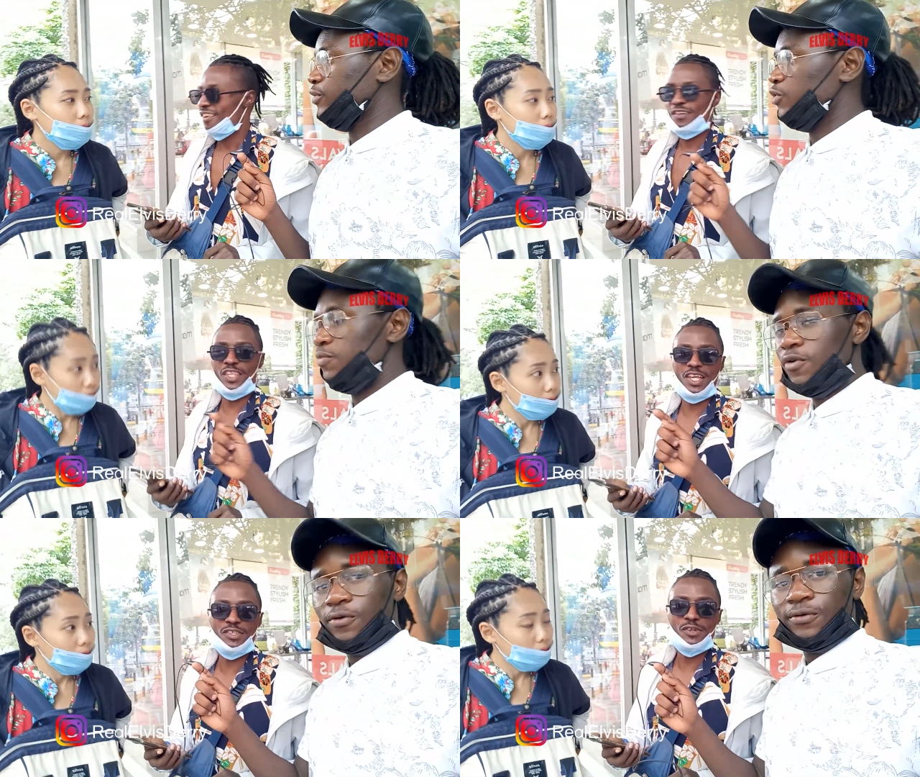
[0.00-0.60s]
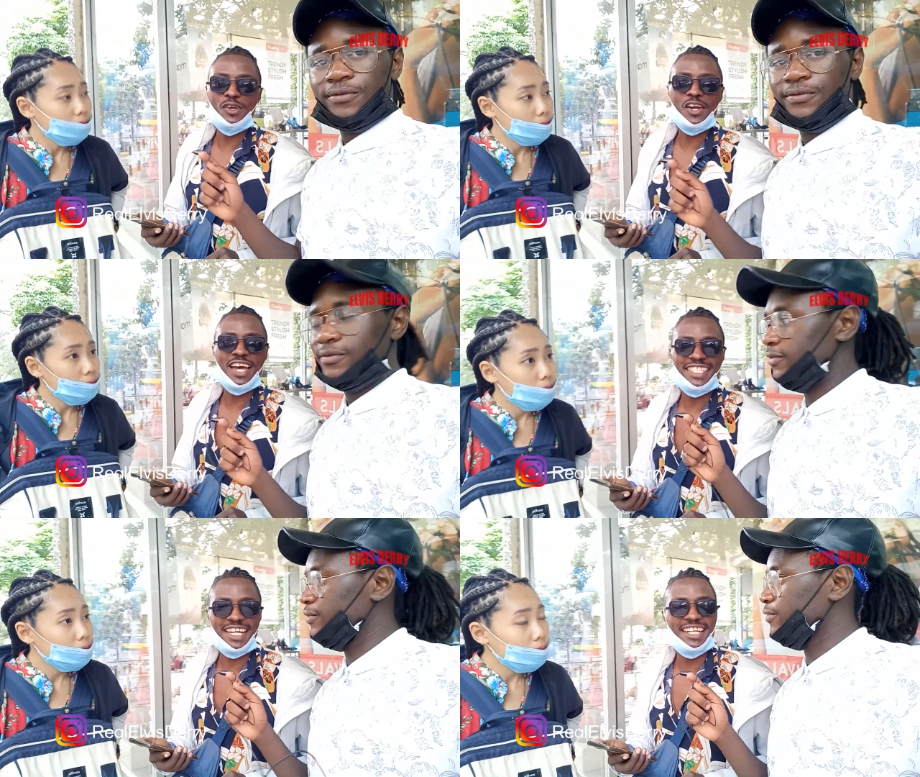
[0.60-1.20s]
Speaker 1: For those who don't
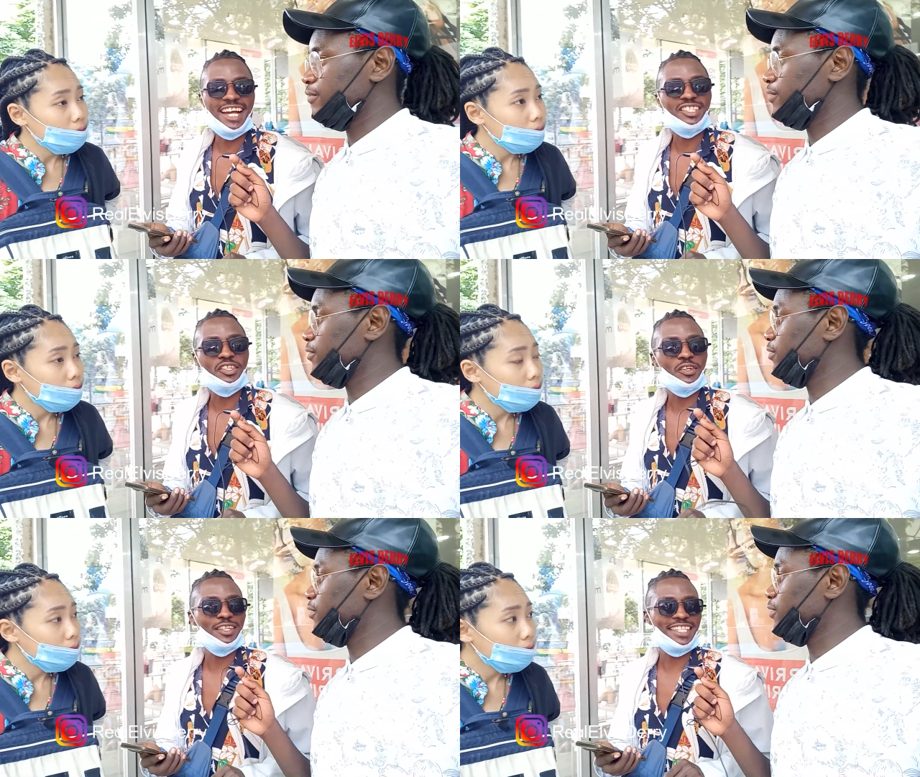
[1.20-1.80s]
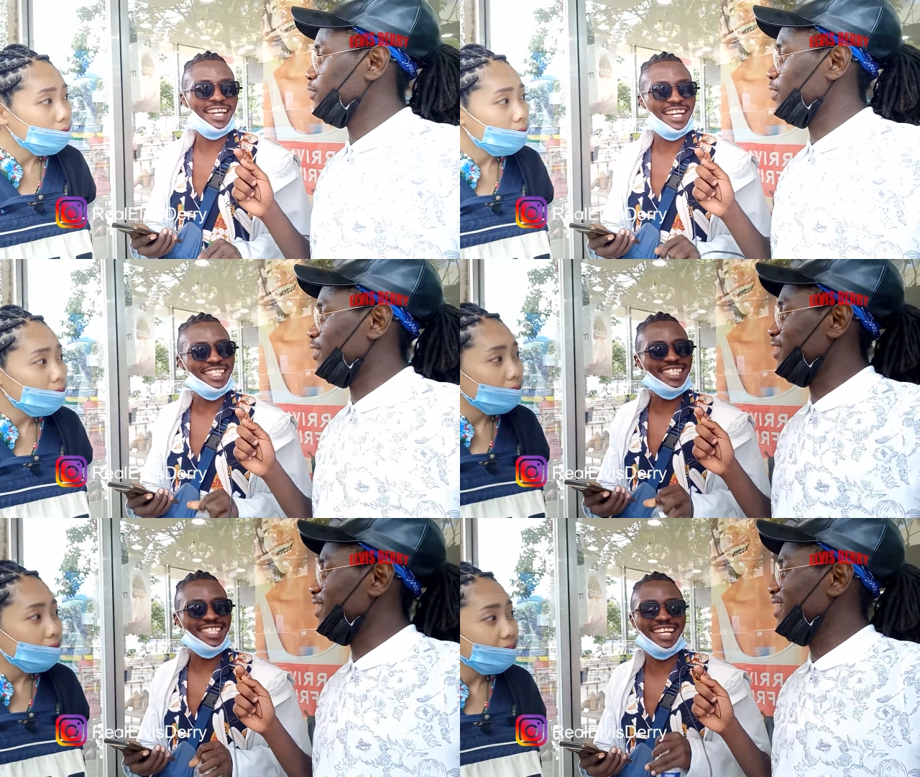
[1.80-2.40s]
know, I studied actuarial
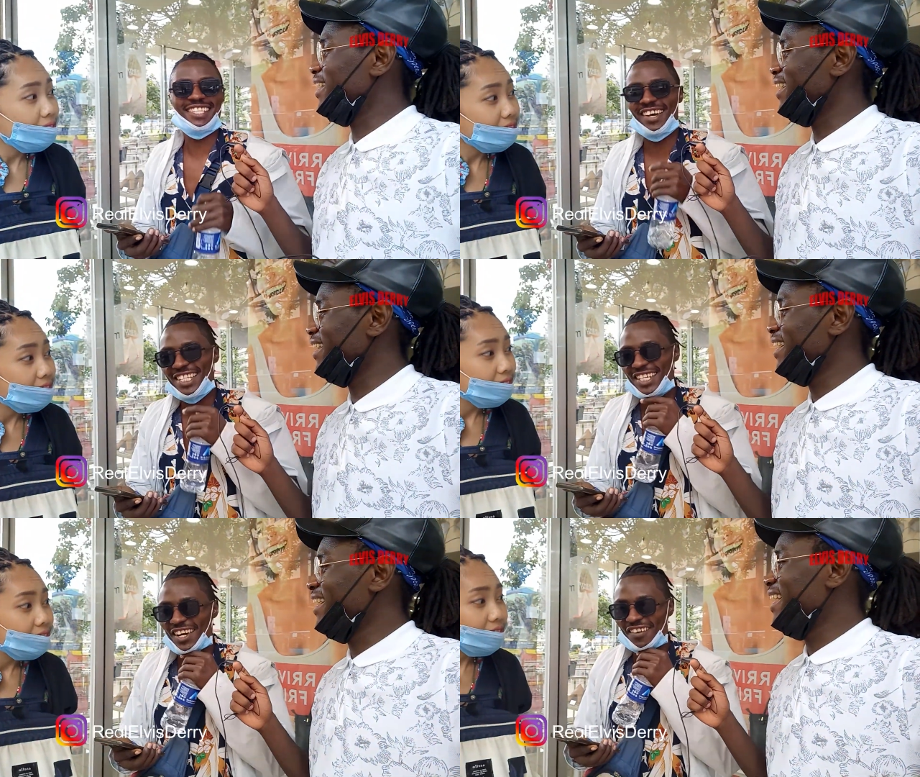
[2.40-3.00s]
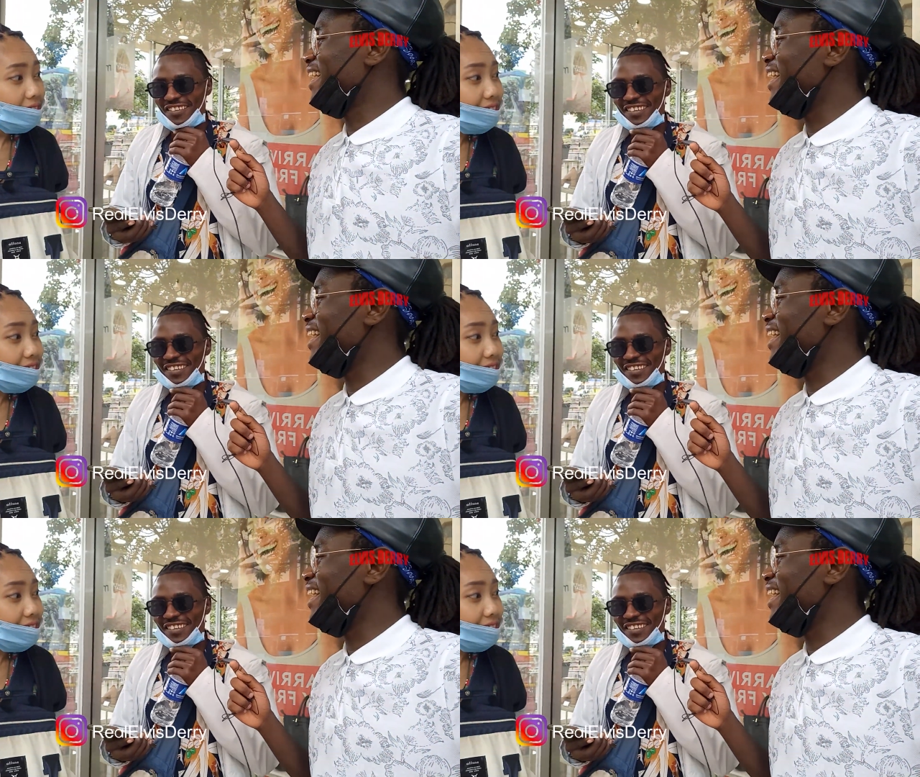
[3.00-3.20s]
science. That's my job.